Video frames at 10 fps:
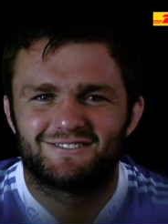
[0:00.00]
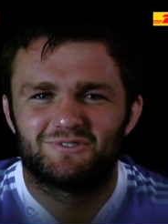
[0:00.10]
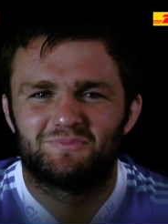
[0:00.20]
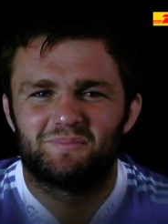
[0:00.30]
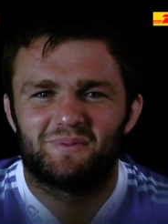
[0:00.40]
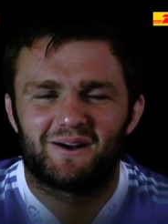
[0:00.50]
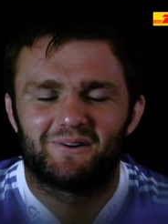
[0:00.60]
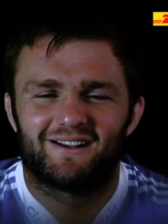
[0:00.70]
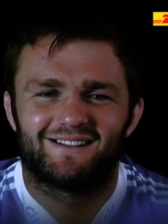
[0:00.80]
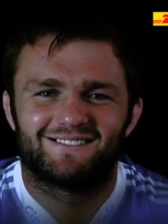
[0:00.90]

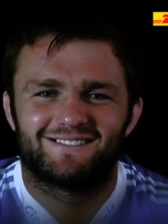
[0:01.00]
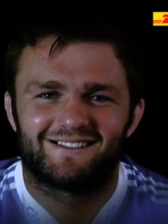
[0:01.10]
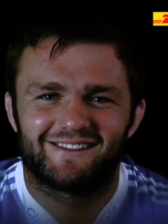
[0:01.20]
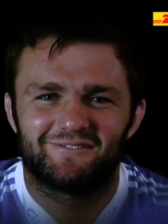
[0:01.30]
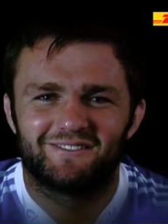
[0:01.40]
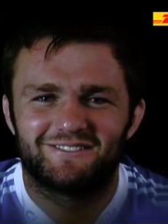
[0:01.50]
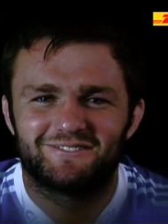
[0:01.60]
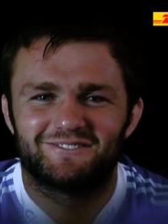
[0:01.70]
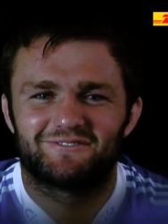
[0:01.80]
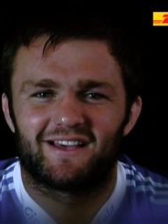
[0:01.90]
Superpower, I'll, I'll definitely
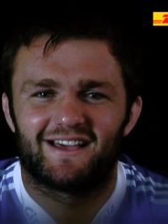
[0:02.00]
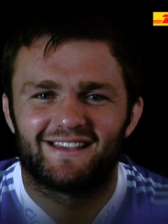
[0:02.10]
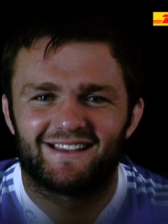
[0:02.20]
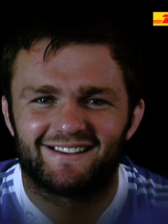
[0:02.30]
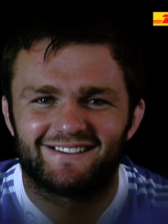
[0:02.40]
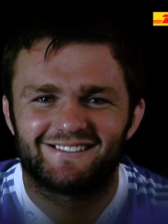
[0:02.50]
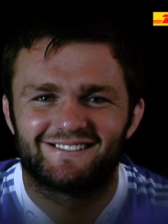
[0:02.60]
choose flying. Eh.